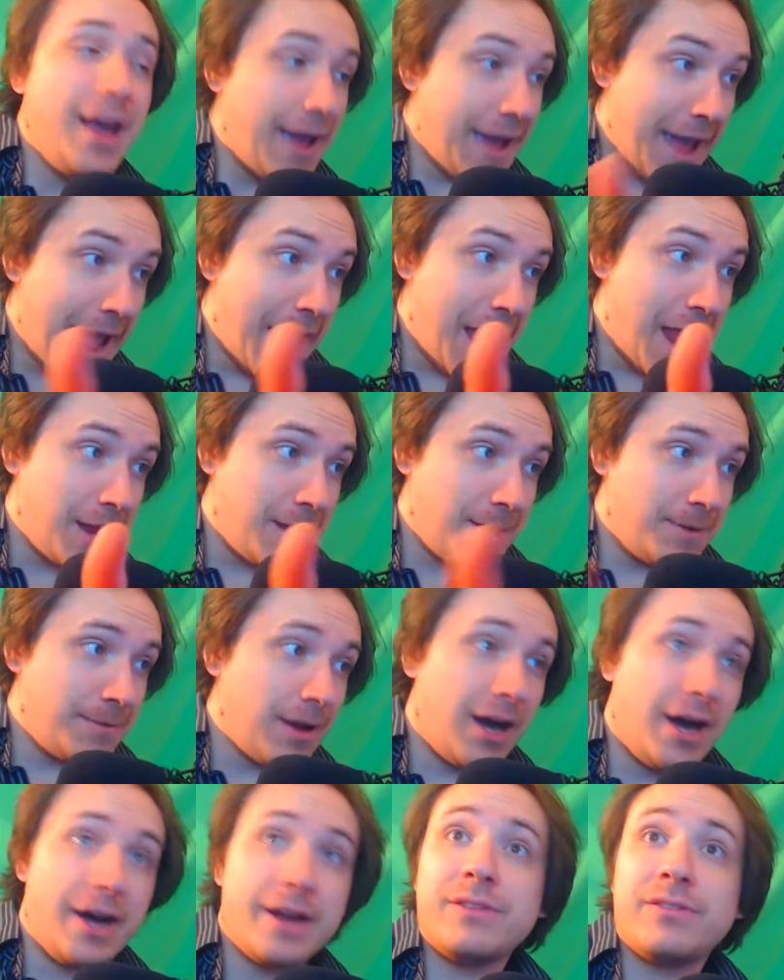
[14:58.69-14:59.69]
And
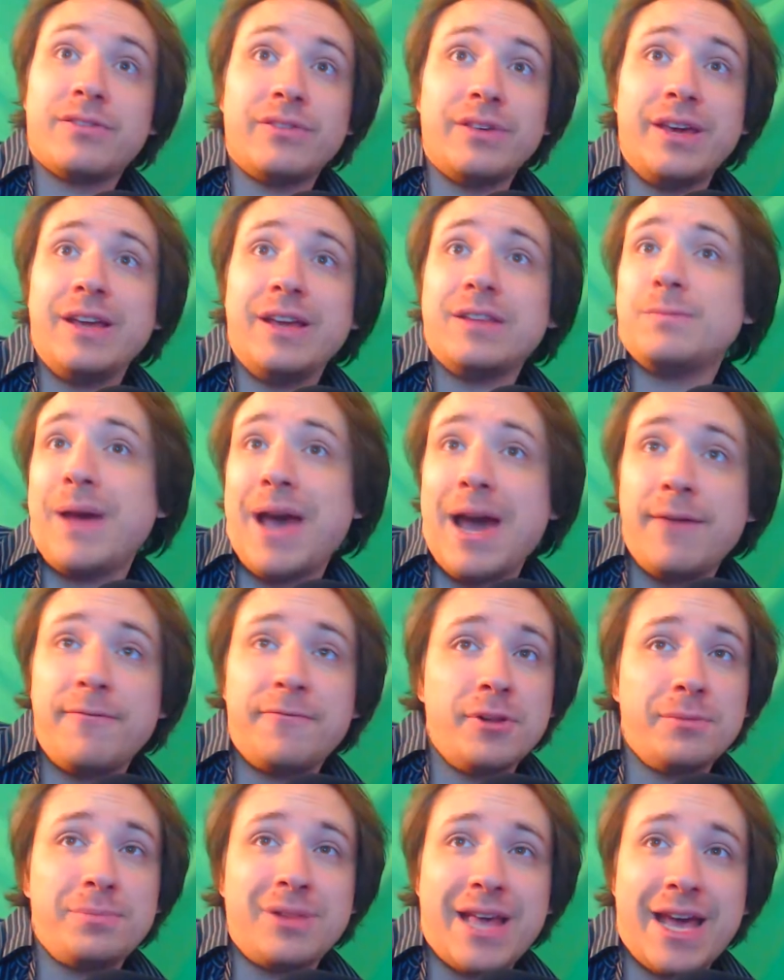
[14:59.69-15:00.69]
honestly, it's bad for
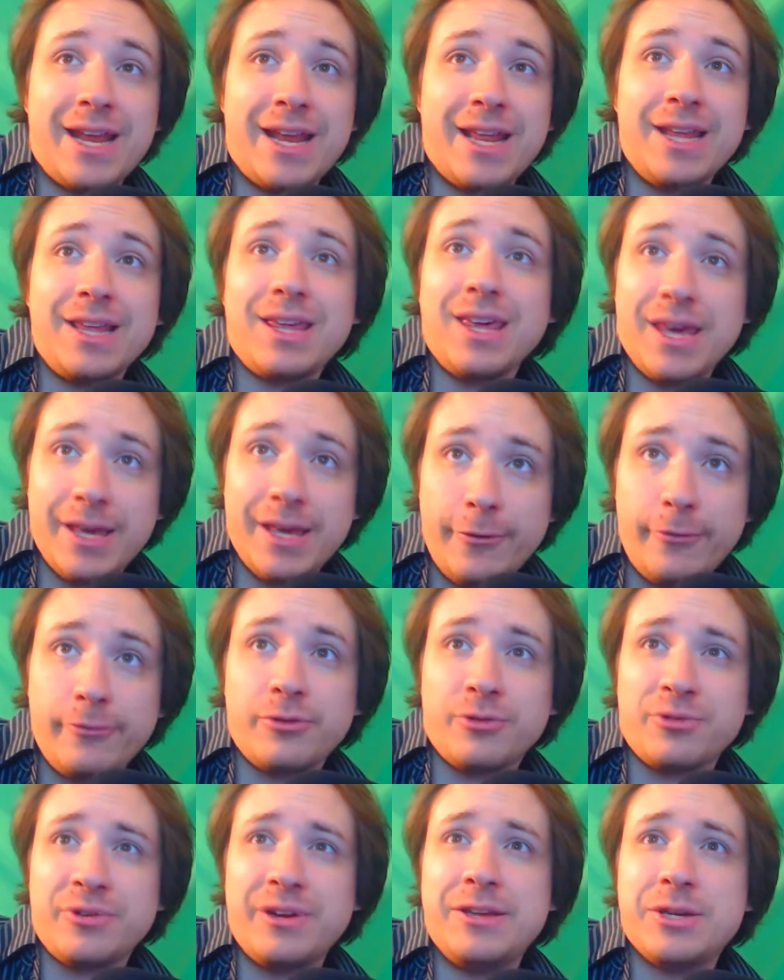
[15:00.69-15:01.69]
the planet. It kills
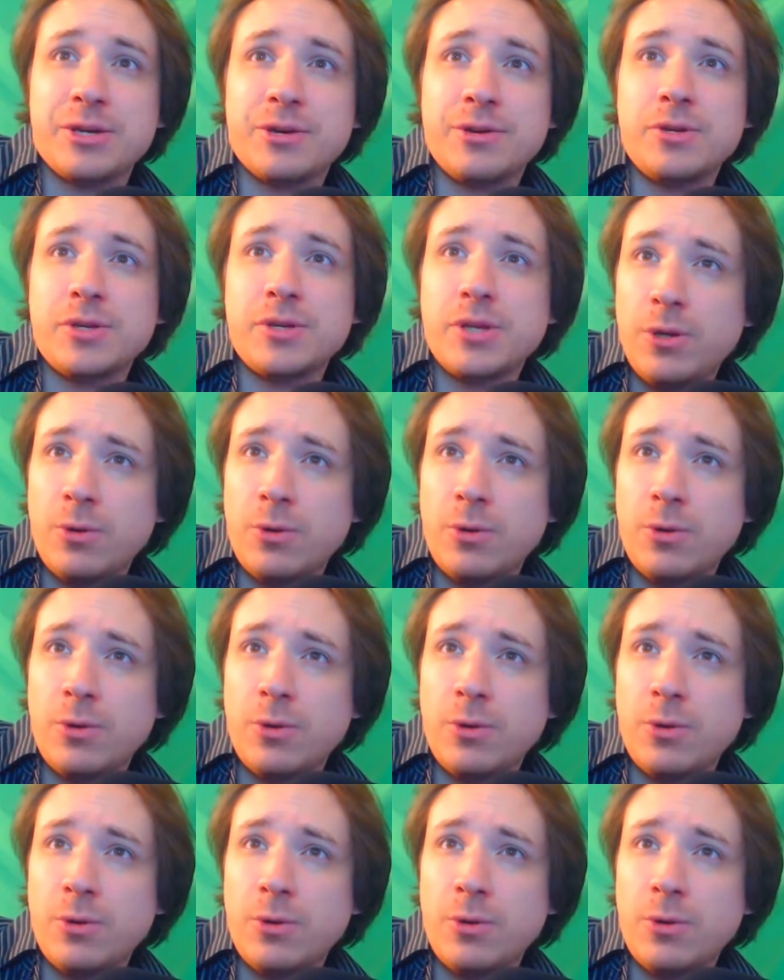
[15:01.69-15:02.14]
creatures who